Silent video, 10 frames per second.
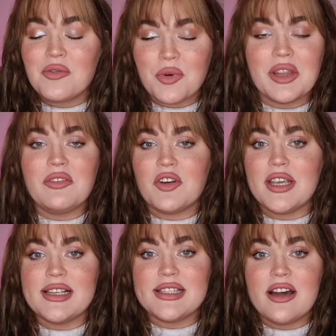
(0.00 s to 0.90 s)
Really
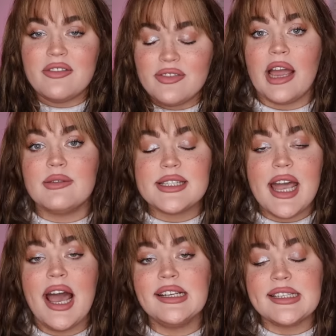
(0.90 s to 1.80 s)
freaky stuff. I was
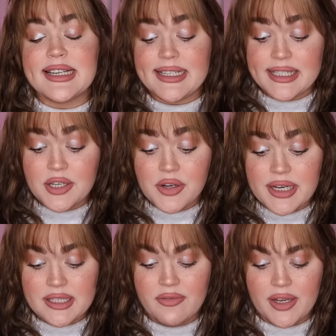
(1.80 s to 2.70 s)
tagged in a
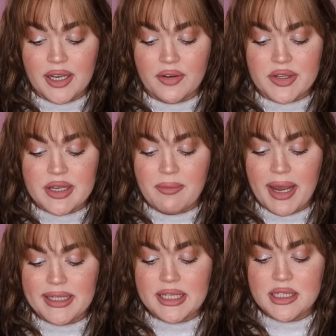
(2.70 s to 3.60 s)
series of videos
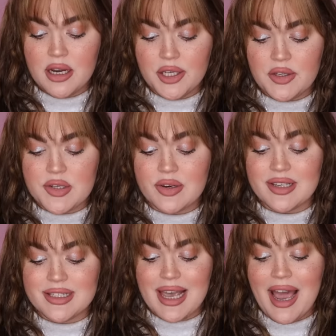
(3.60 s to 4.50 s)
by TikTok
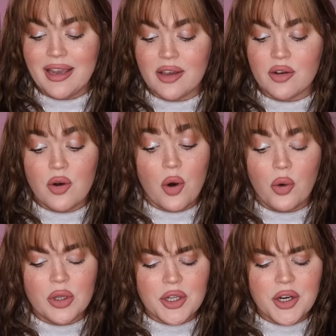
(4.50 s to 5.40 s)
user Zach
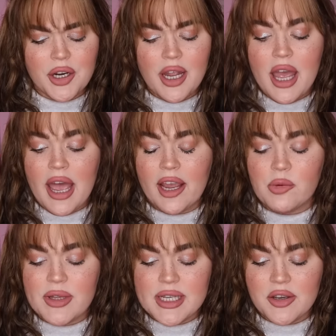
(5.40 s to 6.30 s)
Kohler. I
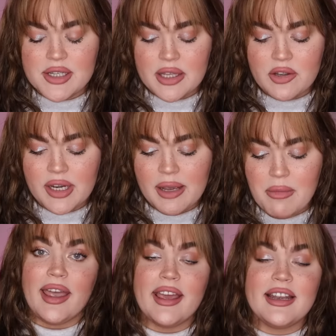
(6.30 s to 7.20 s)
hope that's how you say their
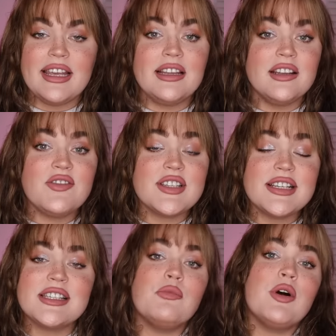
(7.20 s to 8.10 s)
name. And he lives in
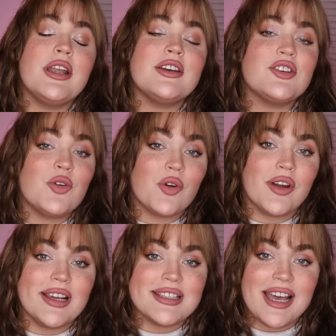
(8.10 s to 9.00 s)
a somewhat
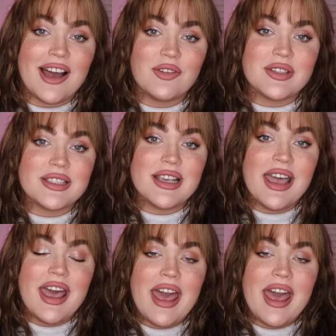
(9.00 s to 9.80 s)
notorious house.